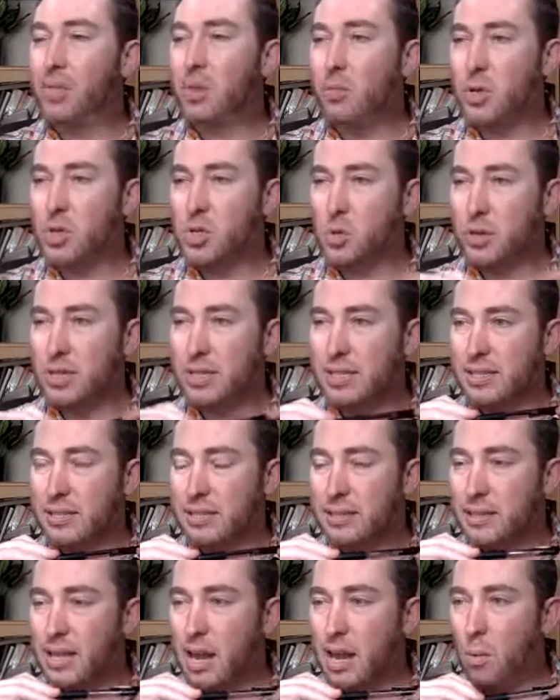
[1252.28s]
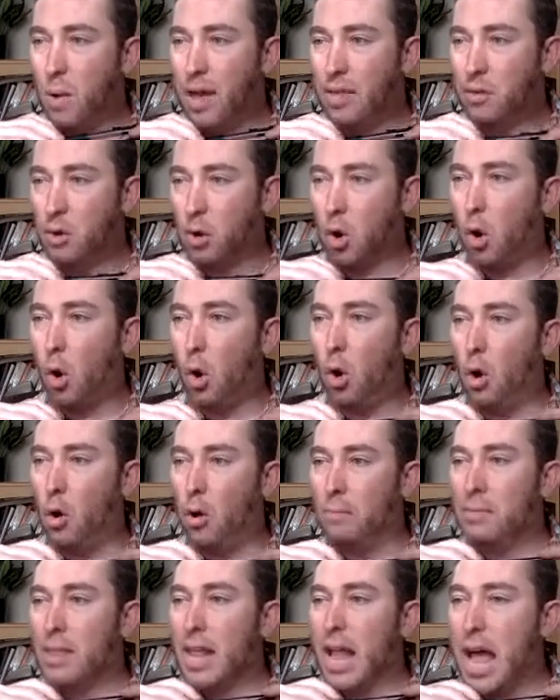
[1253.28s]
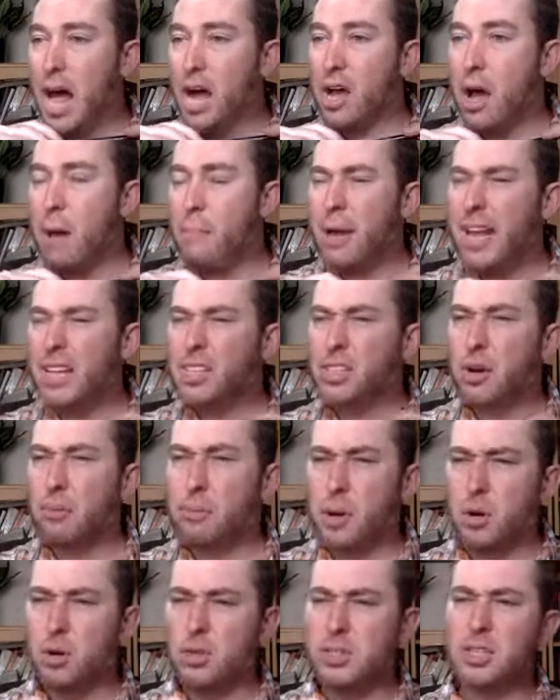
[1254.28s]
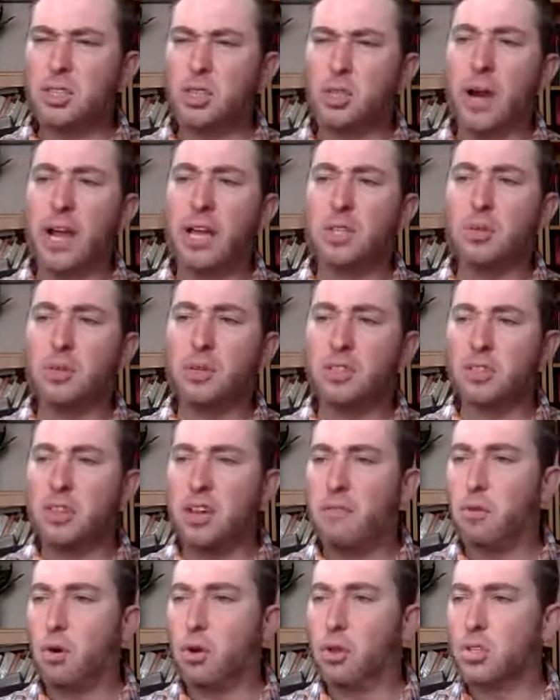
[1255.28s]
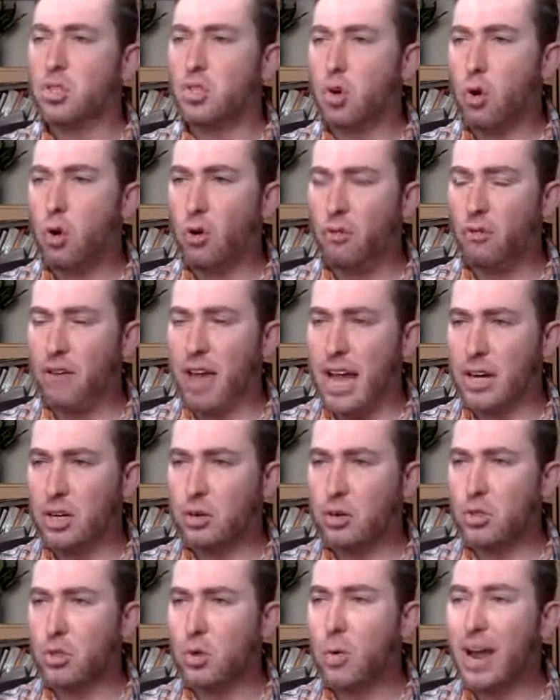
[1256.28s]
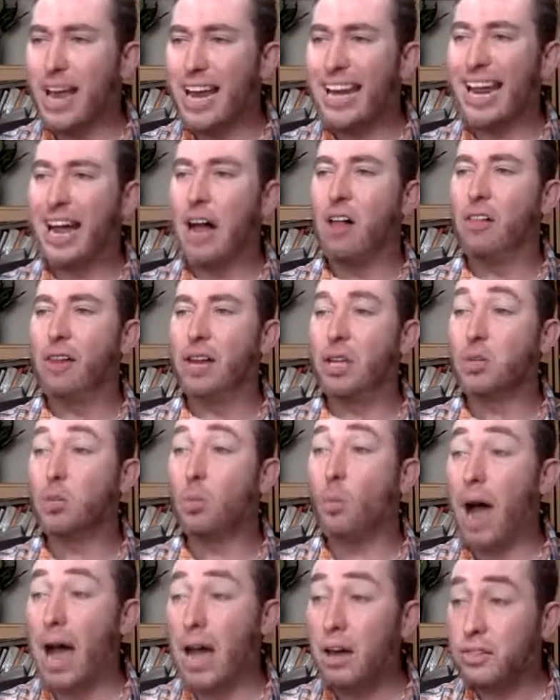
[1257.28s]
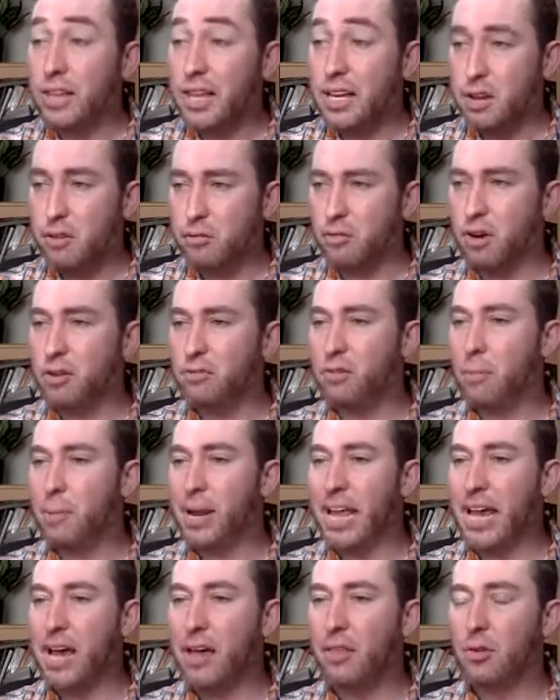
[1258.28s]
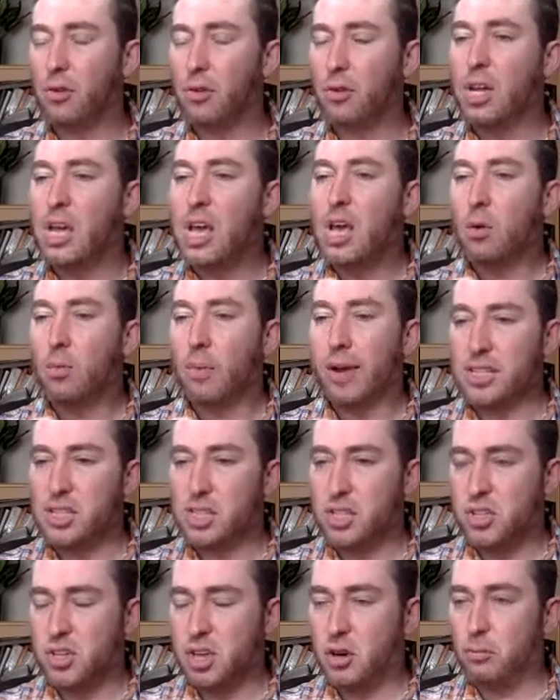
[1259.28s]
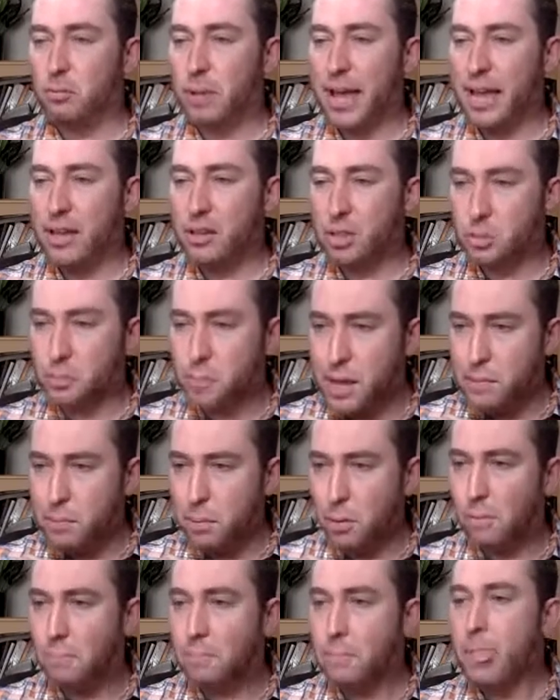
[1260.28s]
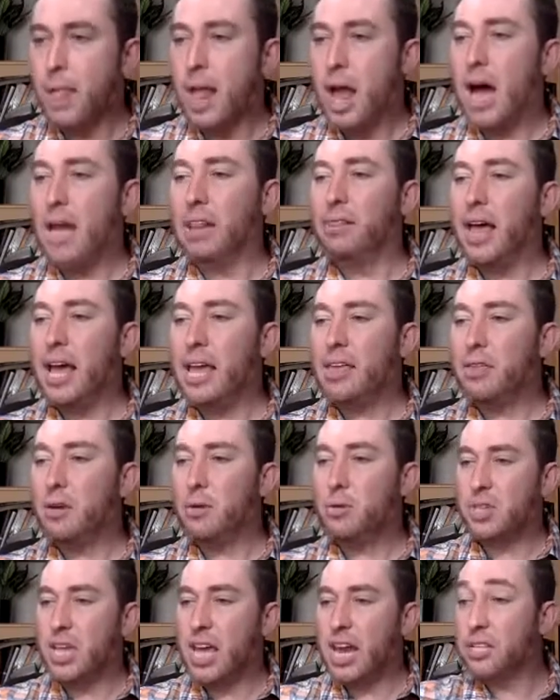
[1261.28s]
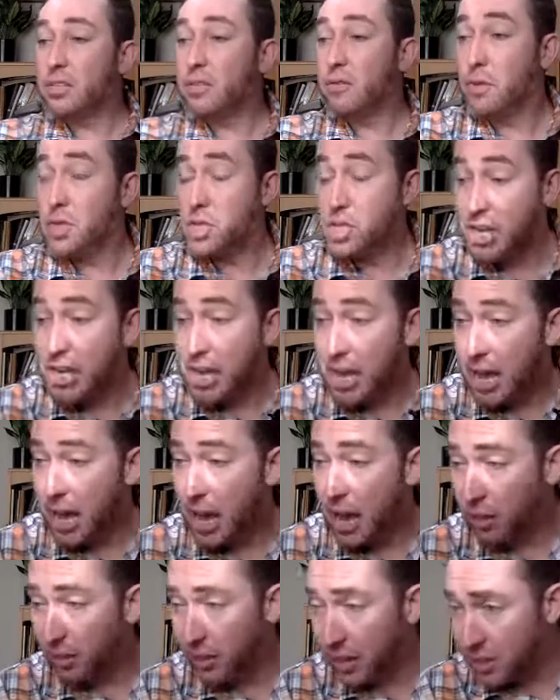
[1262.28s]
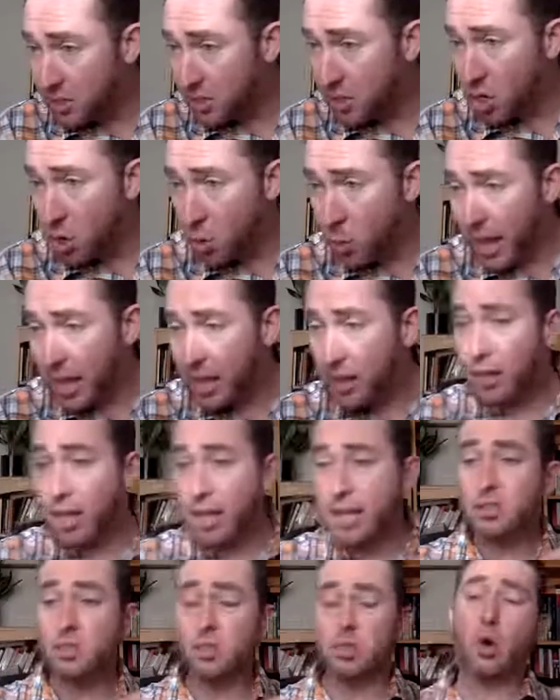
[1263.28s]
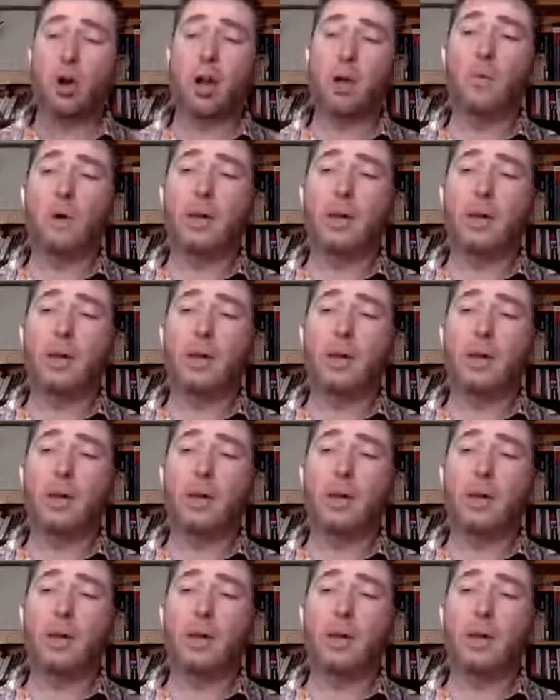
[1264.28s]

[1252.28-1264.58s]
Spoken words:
which was in a way their goal, a combination of Puritan traits with several external factors created colonies wildly different from any other region settled by English people. Unlike those heading to Virginia, colonists in New England, starting